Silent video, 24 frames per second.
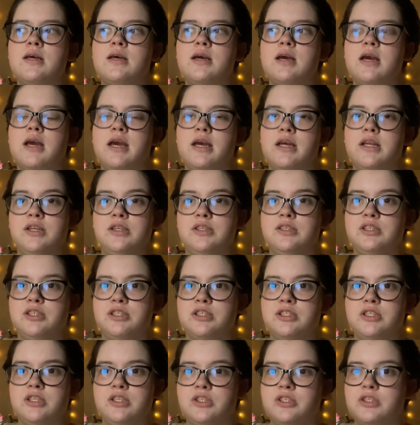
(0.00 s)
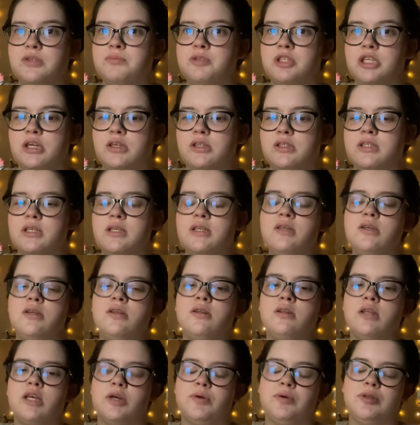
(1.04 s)
and just did some gelatin
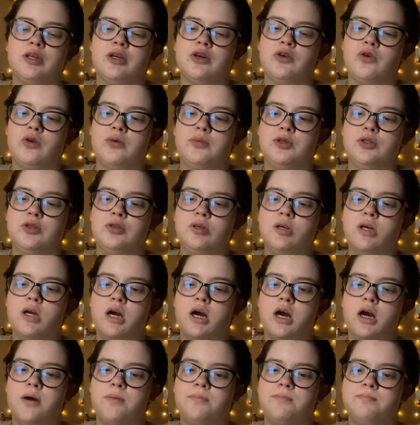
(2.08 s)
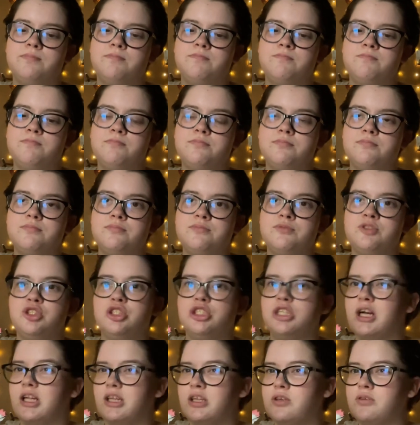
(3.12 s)
like with a normal um,
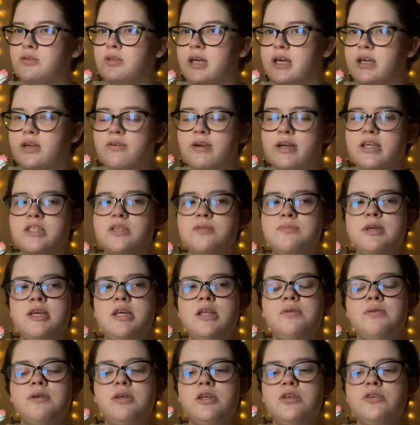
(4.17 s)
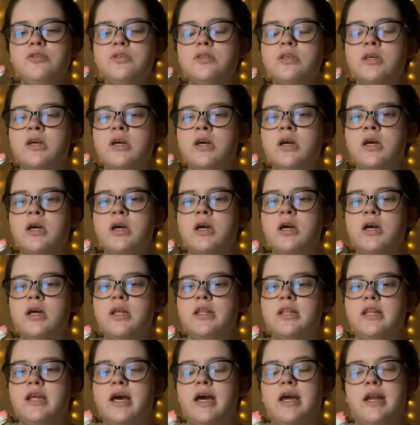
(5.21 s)
Jell-O like recipe that we use,
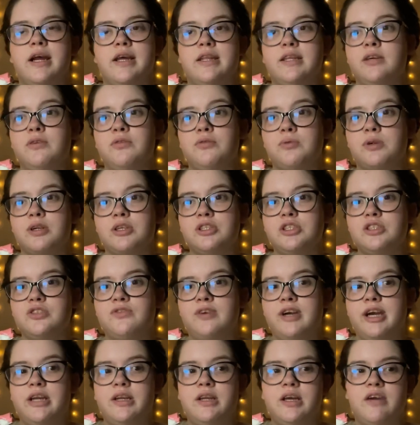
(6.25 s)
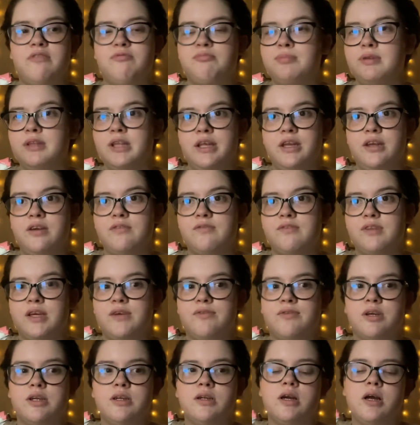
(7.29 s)
then I think it would work just fine. Have plenty of
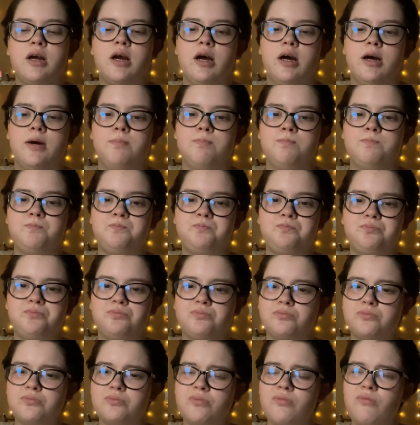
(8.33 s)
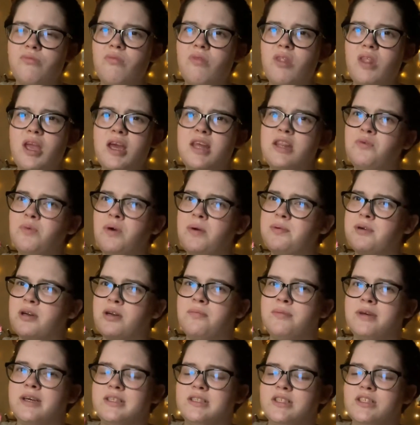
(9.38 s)
flavor, um, and the whipped cream
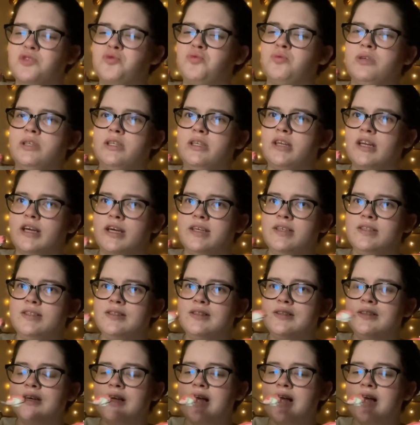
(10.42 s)
makes this really nice.